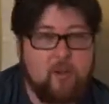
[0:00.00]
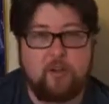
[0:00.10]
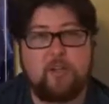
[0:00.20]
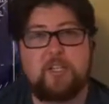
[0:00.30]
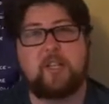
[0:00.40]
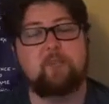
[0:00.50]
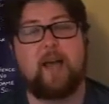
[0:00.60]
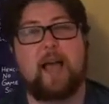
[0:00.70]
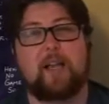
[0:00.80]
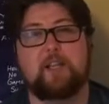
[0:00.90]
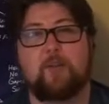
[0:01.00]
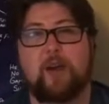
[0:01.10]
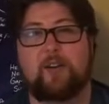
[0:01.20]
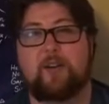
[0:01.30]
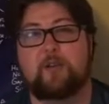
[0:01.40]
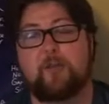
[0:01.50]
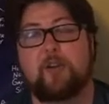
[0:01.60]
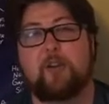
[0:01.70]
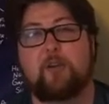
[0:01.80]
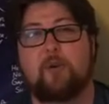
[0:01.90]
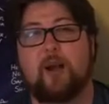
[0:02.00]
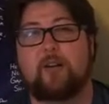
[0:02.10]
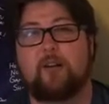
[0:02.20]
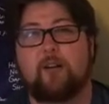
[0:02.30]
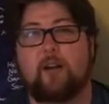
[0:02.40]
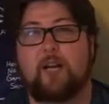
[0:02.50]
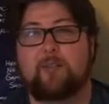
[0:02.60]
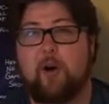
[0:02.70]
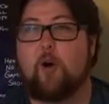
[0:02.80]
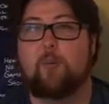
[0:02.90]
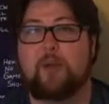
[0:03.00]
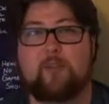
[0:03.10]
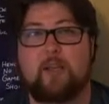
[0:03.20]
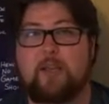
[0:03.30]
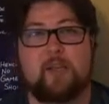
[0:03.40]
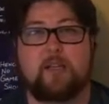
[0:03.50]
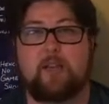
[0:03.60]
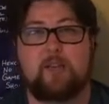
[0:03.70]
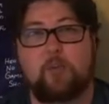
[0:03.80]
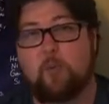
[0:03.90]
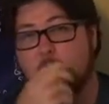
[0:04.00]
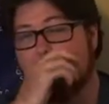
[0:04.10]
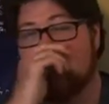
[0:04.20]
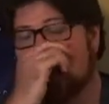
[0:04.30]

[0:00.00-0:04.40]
good to see him back as a director. He's a really good director. Hoping that he continues to work.